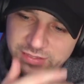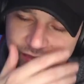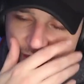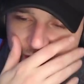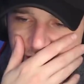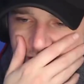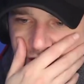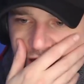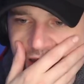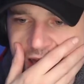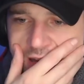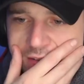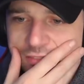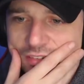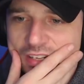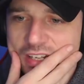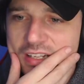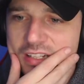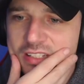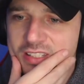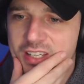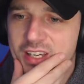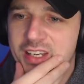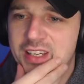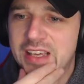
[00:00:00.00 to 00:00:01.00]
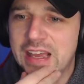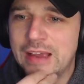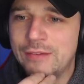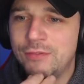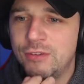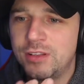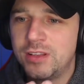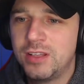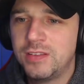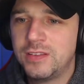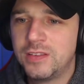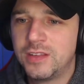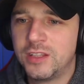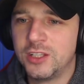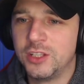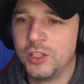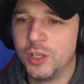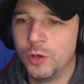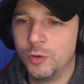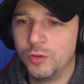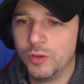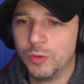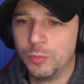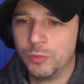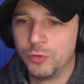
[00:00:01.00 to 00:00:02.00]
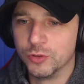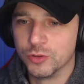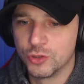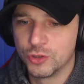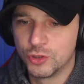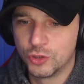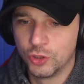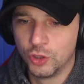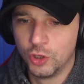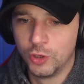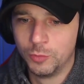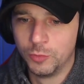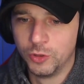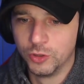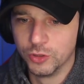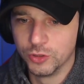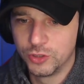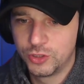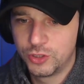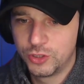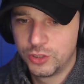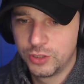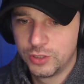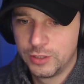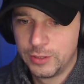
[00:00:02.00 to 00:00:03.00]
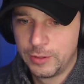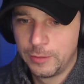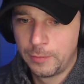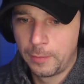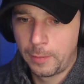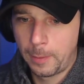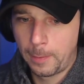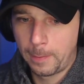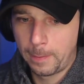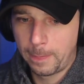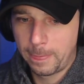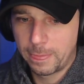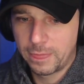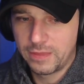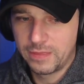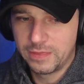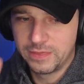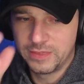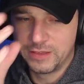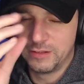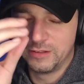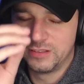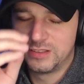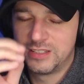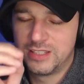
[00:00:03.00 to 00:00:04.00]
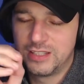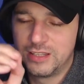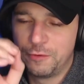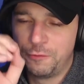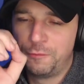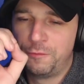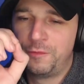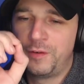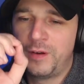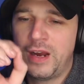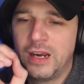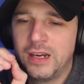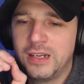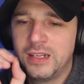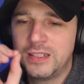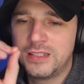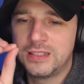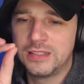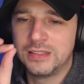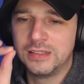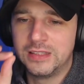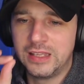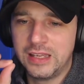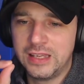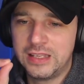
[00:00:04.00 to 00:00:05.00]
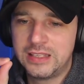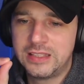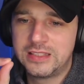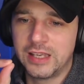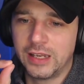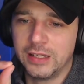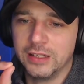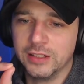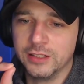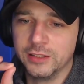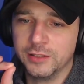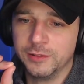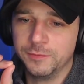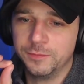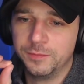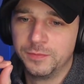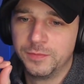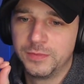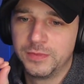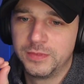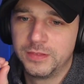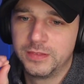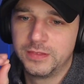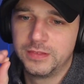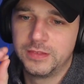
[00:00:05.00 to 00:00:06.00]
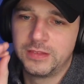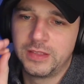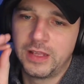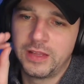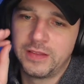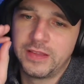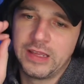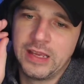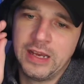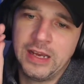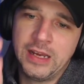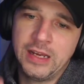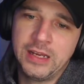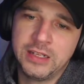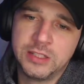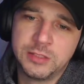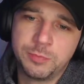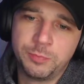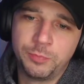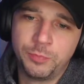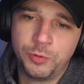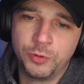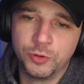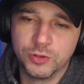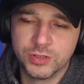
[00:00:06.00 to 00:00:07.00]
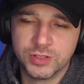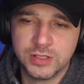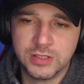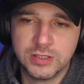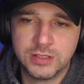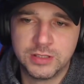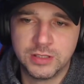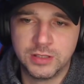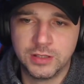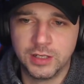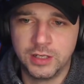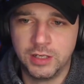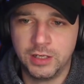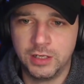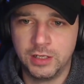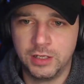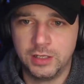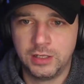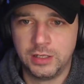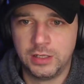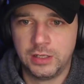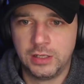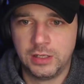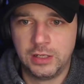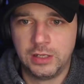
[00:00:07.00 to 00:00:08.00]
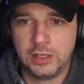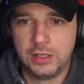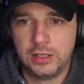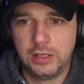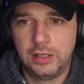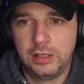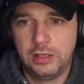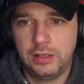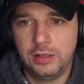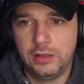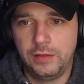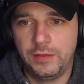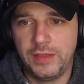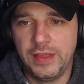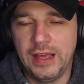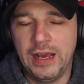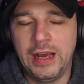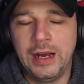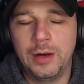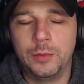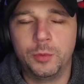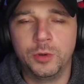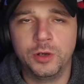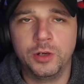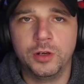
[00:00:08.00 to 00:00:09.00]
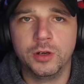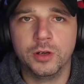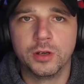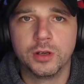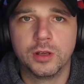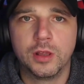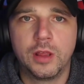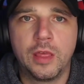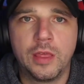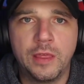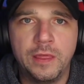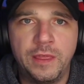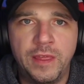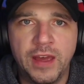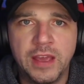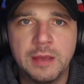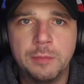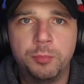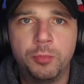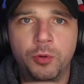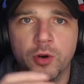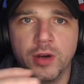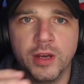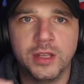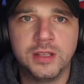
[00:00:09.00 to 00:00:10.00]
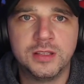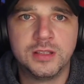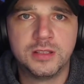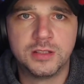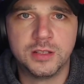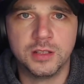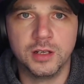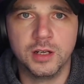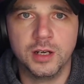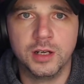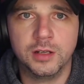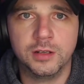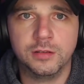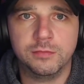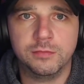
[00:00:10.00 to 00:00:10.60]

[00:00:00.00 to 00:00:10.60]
it's like everything that they do, they put so much. To the finest detail that the artist puts into the artwork, they put into